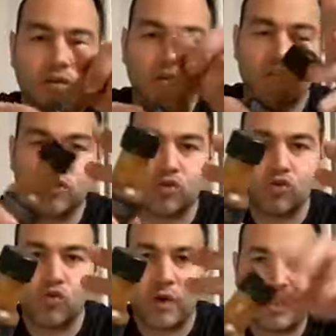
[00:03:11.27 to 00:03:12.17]
Guys,
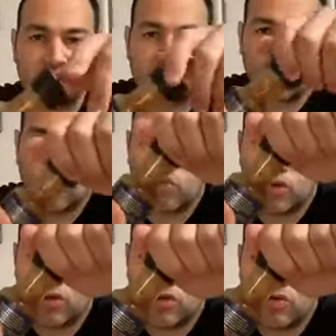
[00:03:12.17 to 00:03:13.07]
always show
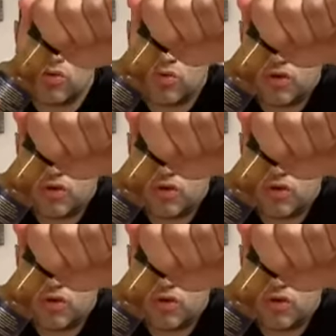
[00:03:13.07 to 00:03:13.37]
what you,